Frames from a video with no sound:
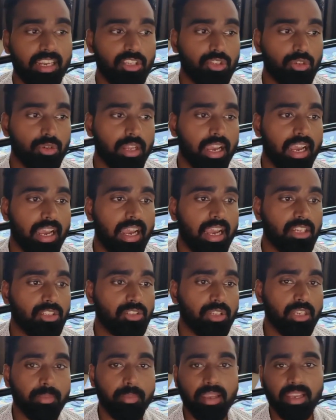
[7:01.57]
should
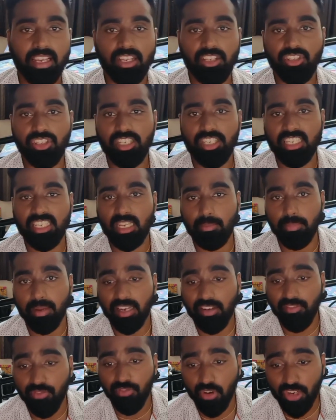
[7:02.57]
actually make a cheeky bid
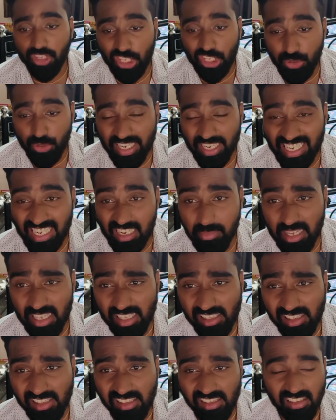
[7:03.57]
for Youri
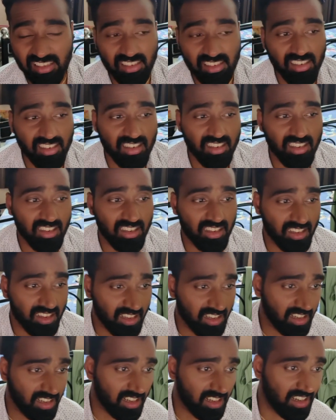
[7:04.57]
Tielemans.
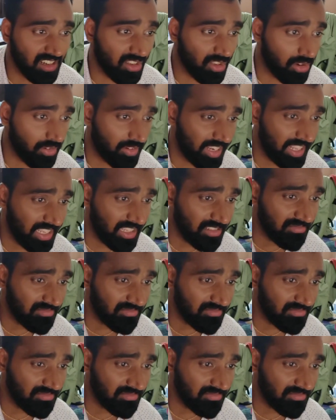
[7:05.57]
Already?